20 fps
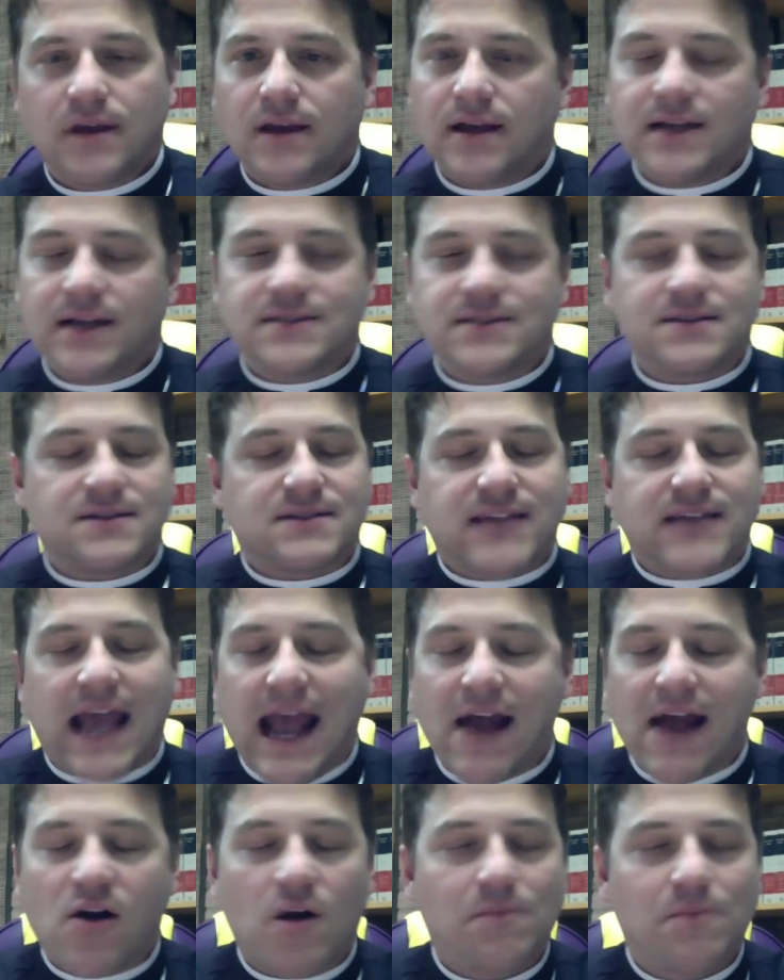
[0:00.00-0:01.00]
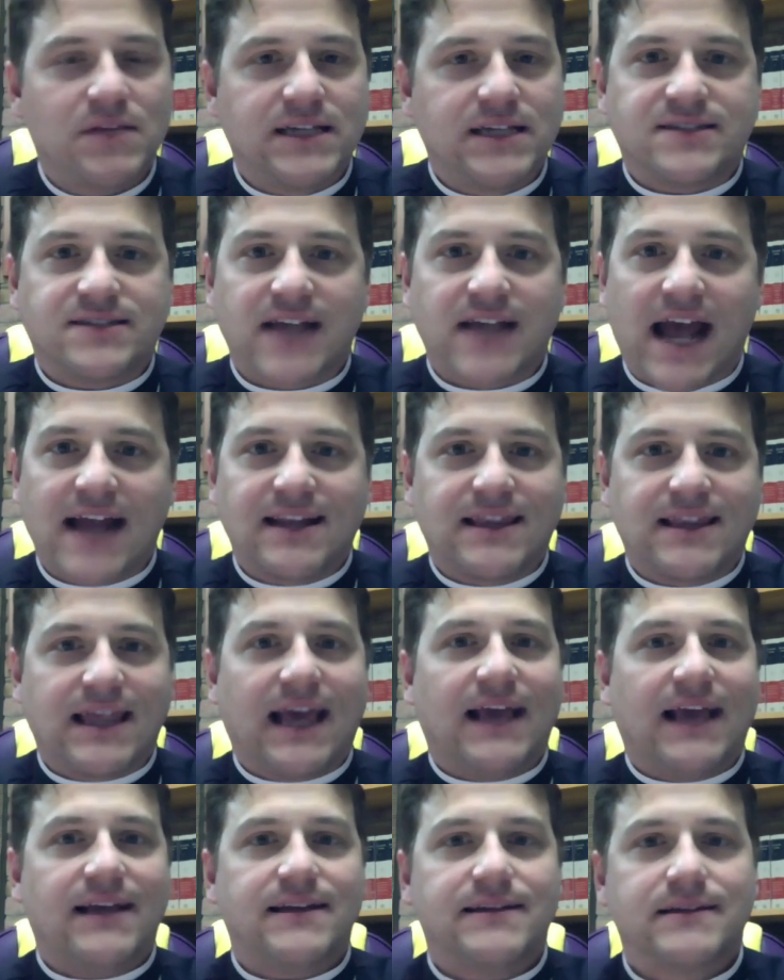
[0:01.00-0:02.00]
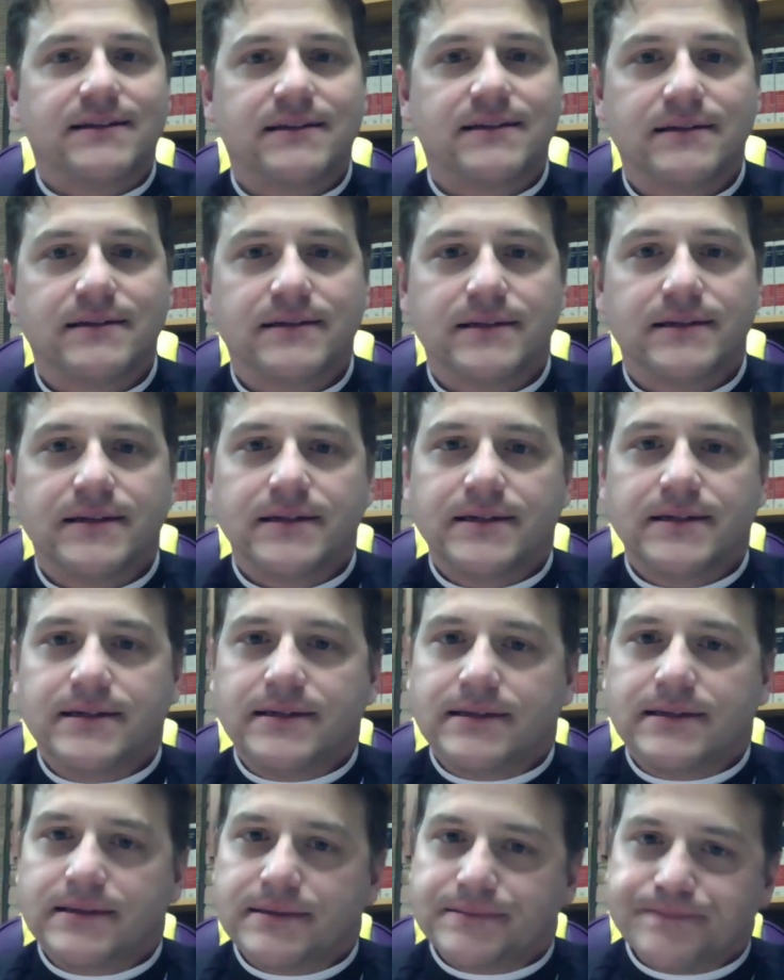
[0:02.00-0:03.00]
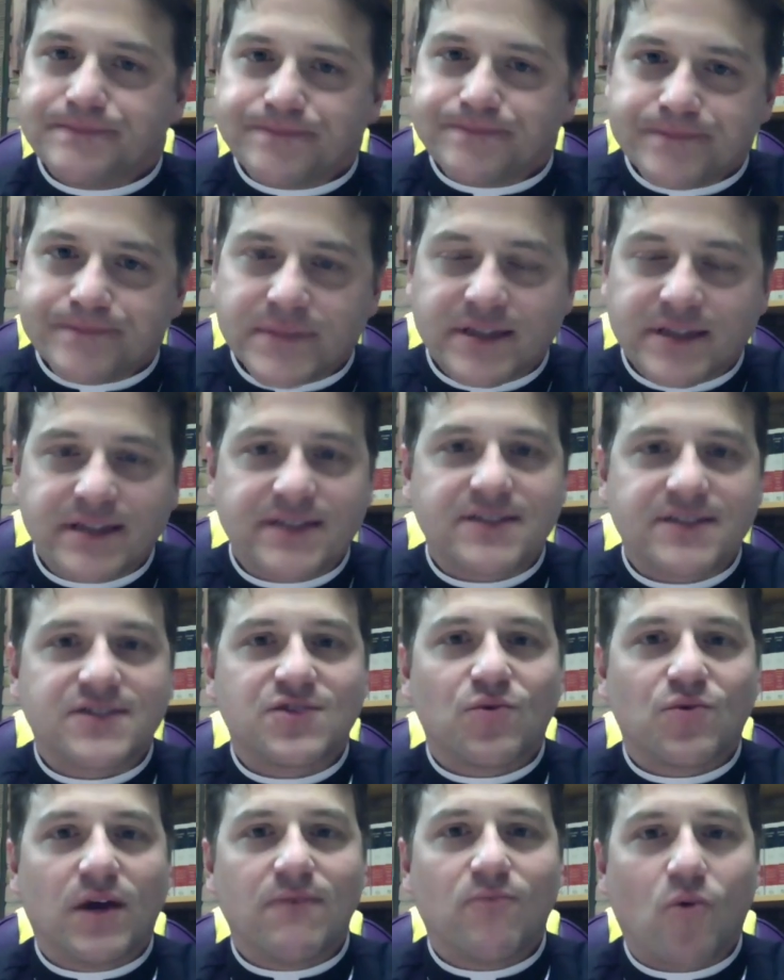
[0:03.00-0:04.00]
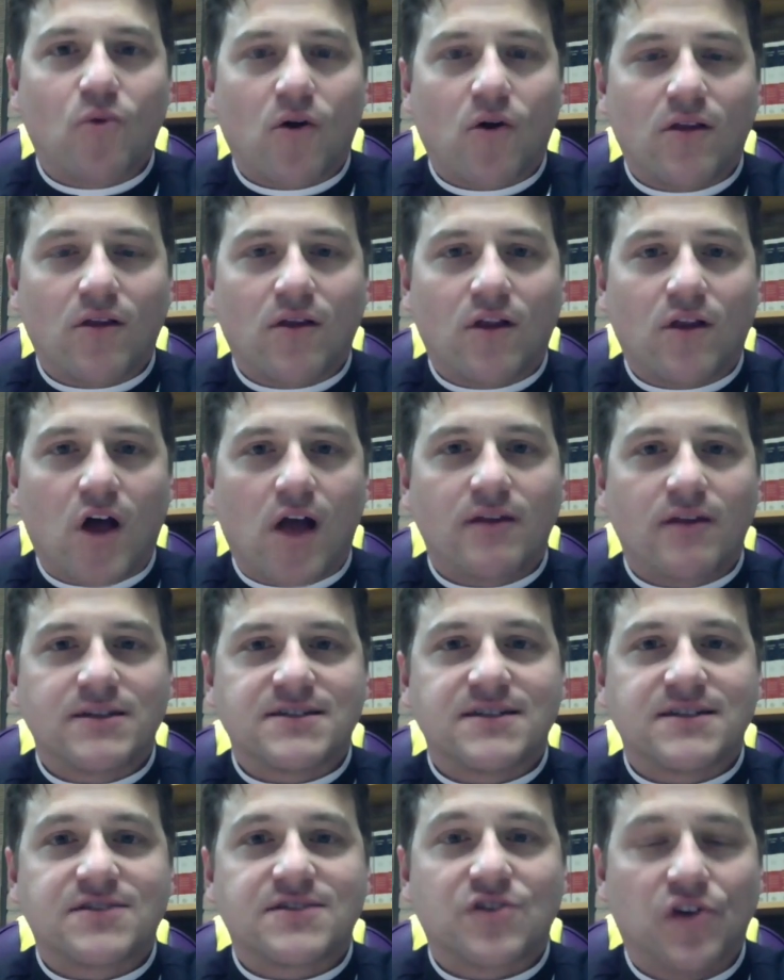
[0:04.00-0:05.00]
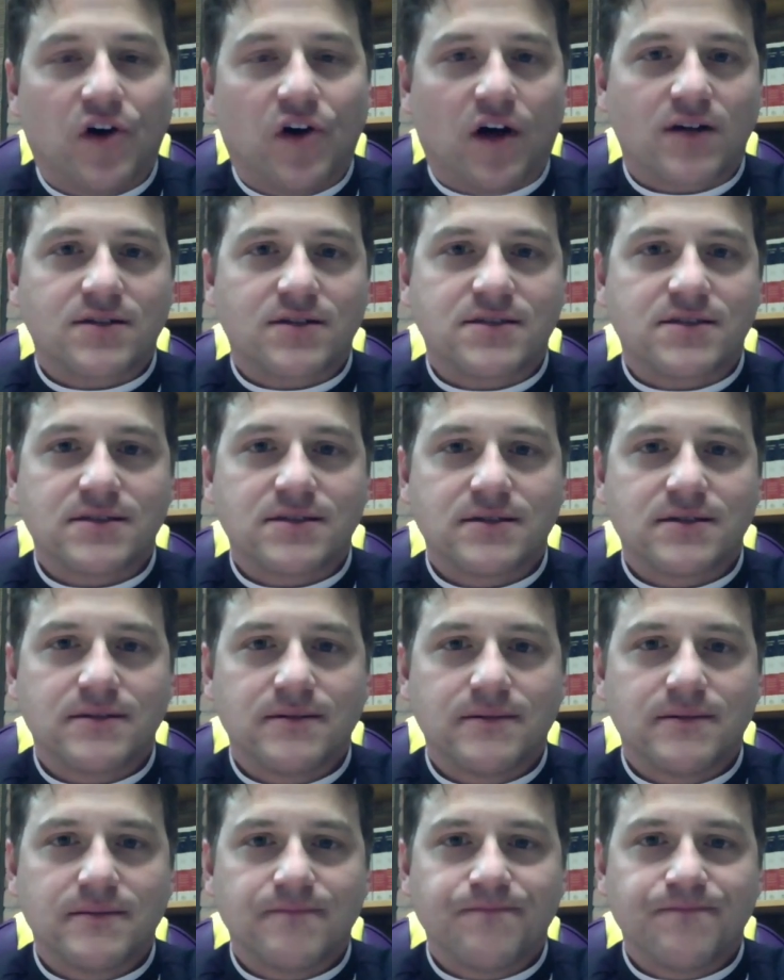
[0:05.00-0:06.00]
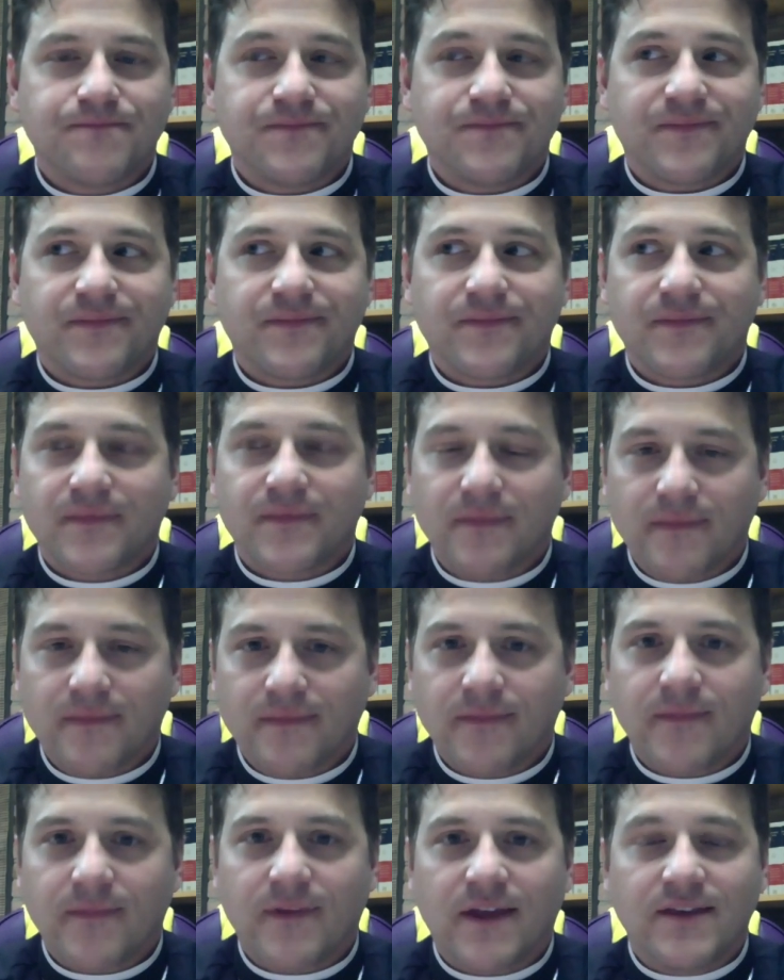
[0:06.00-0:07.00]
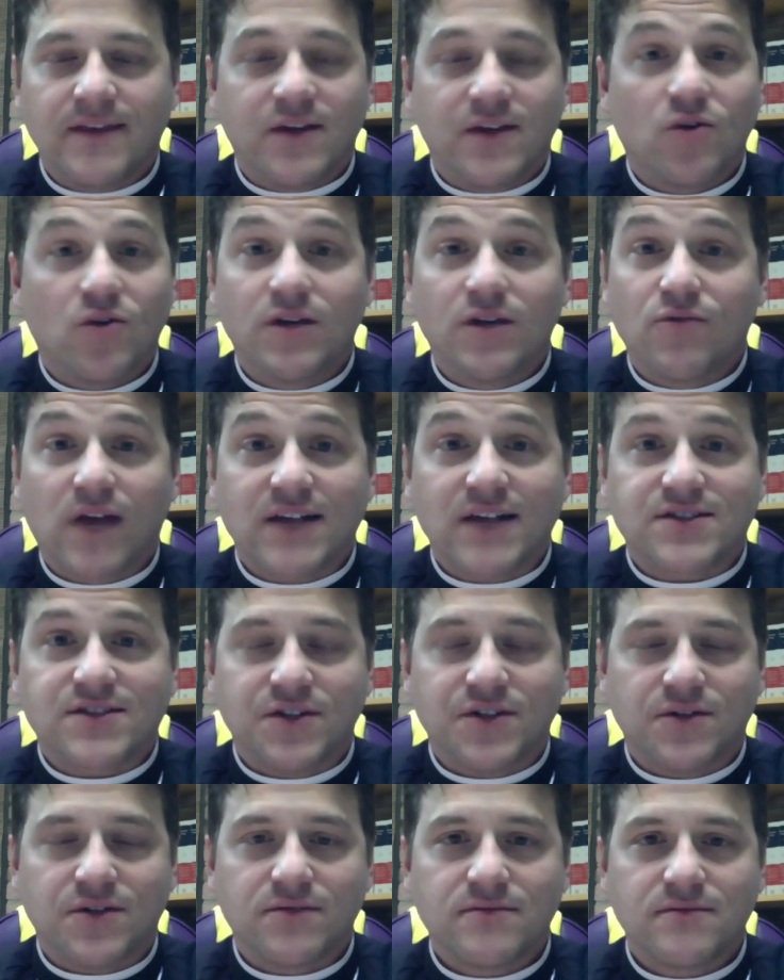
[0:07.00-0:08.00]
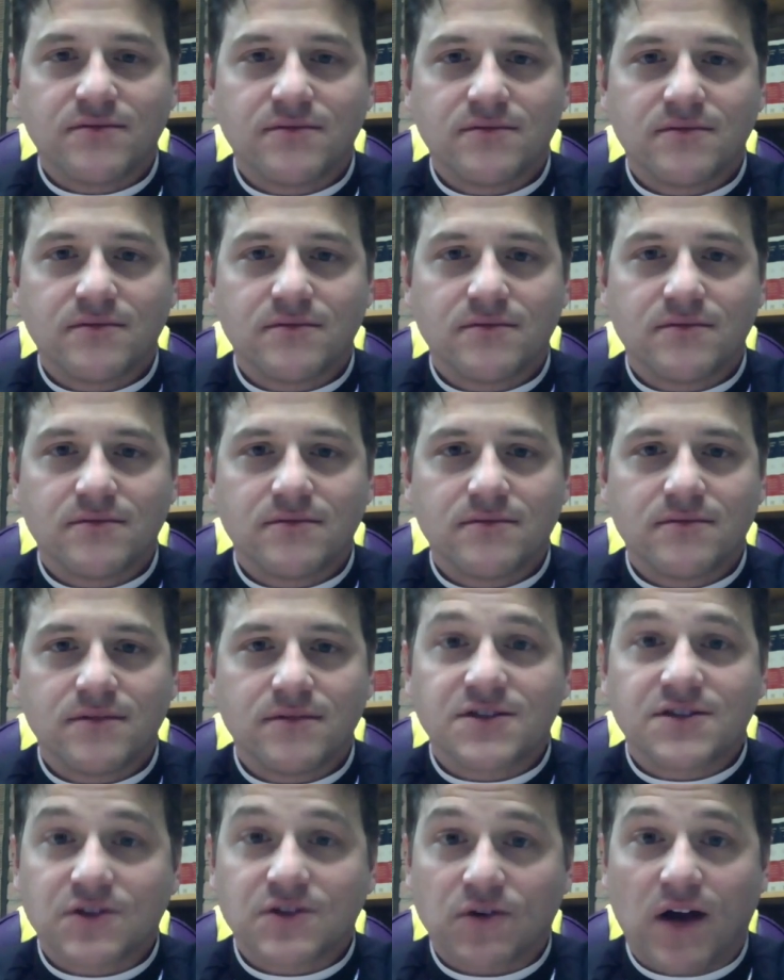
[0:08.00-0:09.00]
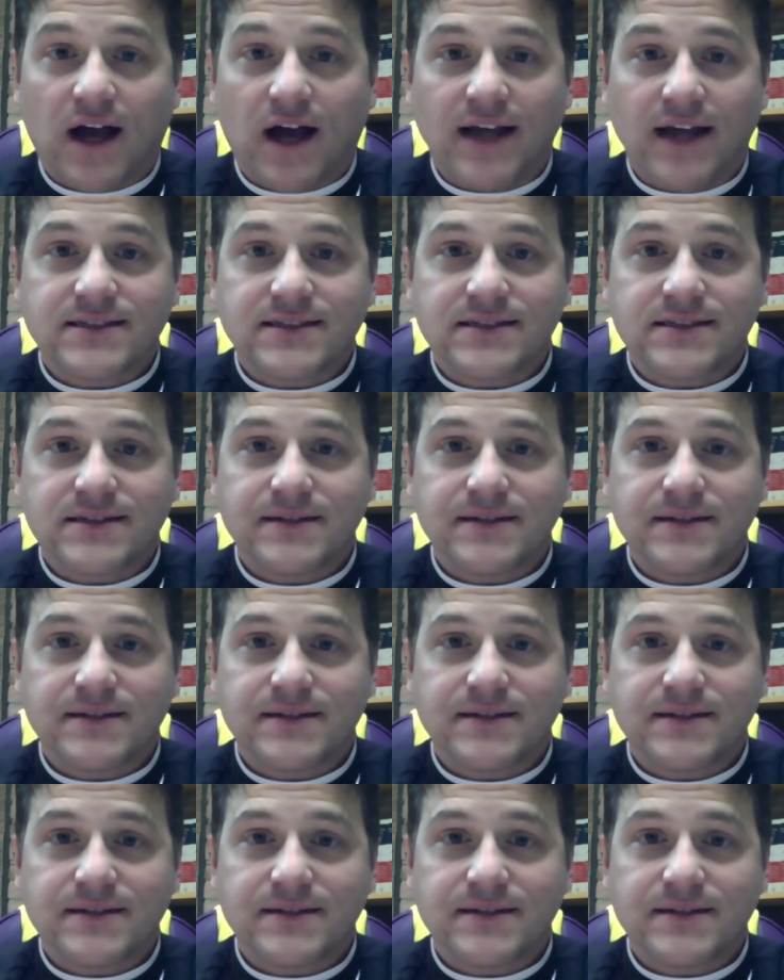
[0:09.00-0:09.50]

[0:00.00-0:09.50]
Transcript: It's a terribly sad thing, but this is the way more lawlessness looks. And the only rescue is Christ.